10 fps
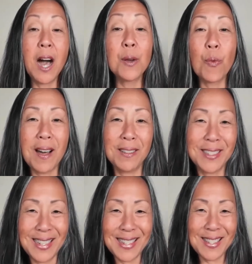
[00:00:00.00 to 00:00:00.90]

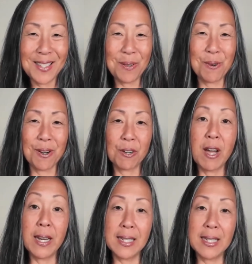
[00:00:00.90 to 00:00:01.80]
unwellness
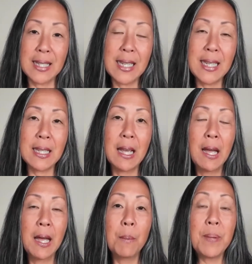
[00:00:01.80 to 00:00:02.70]
or chronic disease
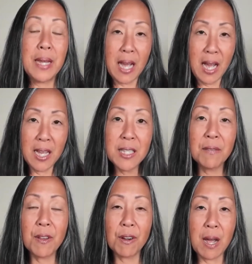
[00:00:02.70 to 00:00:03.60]

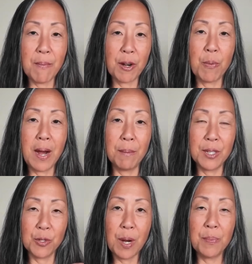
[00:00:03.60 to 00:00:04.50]
because of their gut
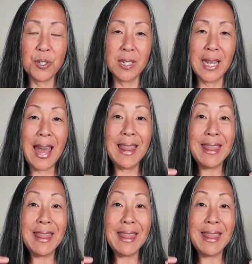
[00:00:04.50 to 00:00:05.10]
microbiome disruption.